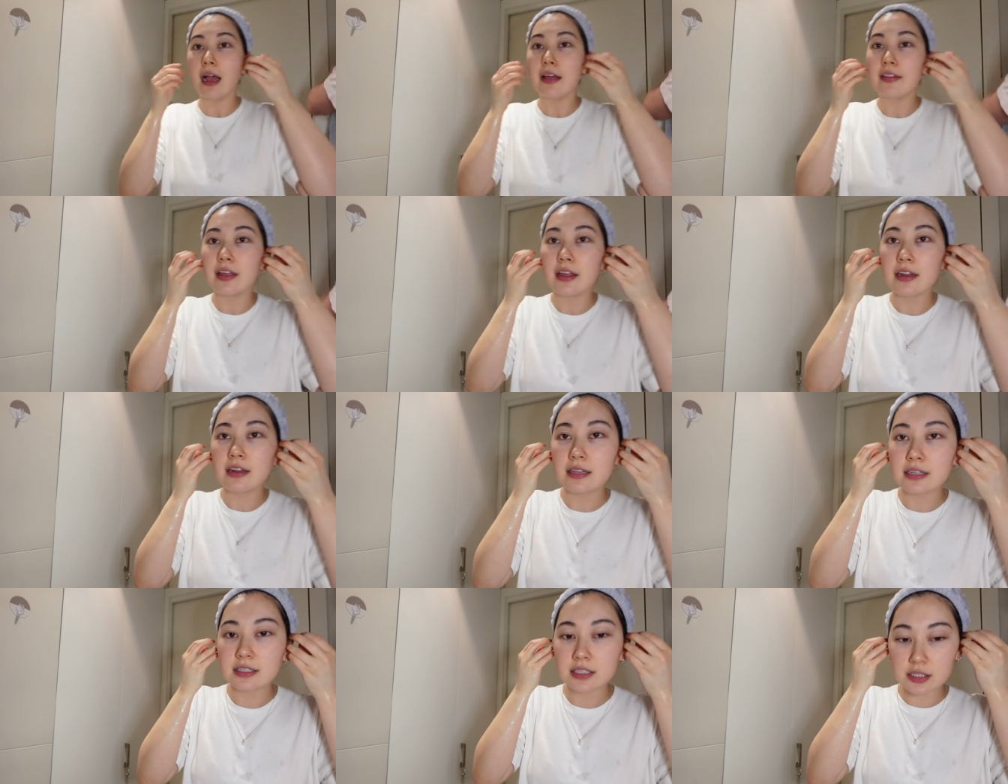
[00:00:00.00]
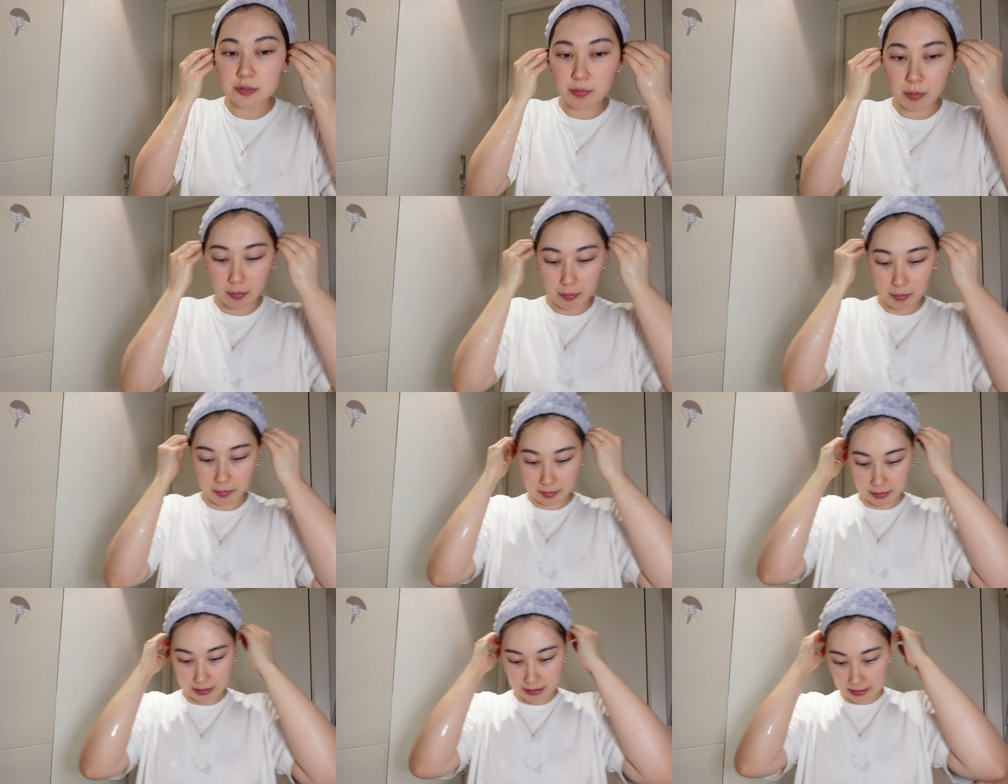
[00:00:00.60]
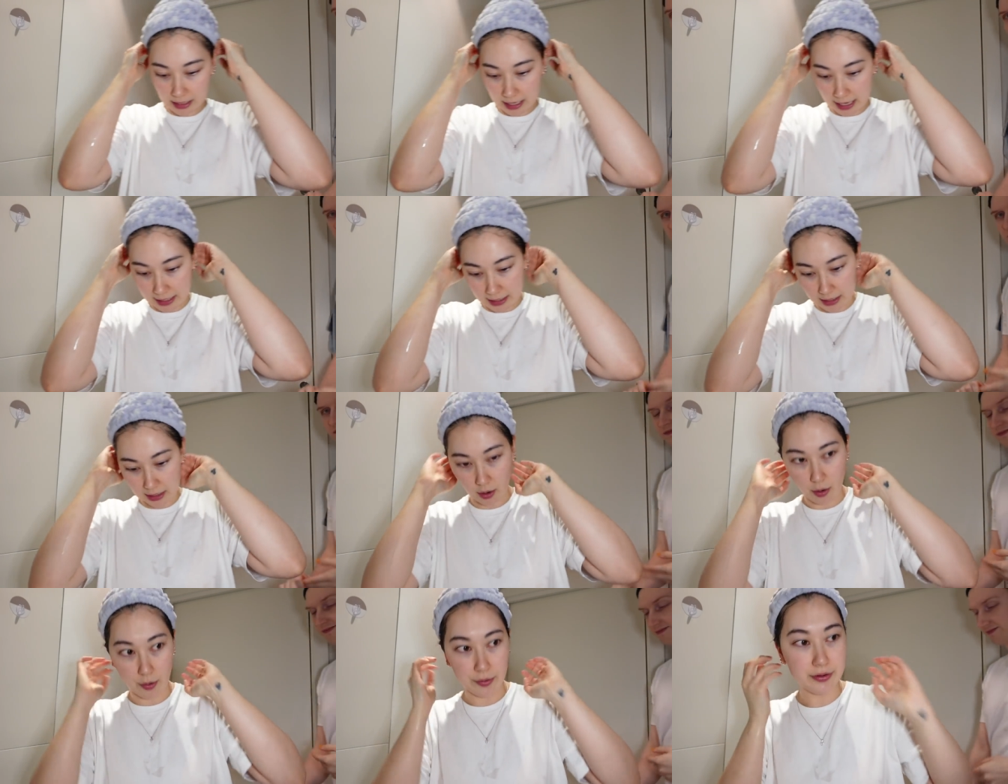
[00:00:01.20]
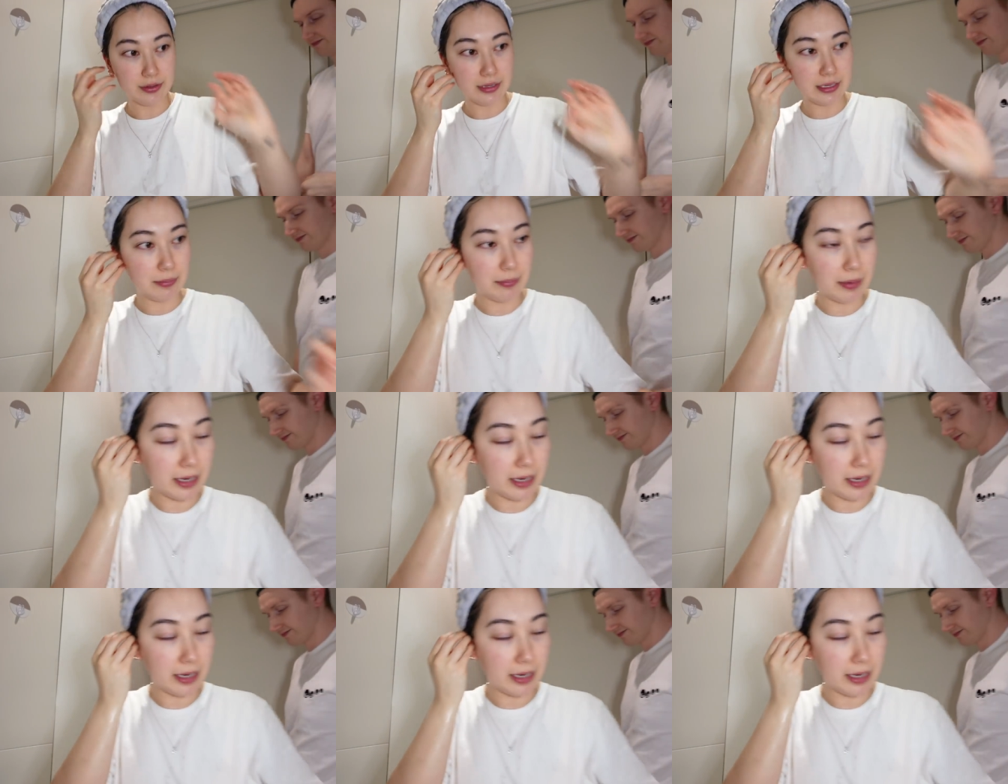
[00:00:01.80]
And then this is probably like only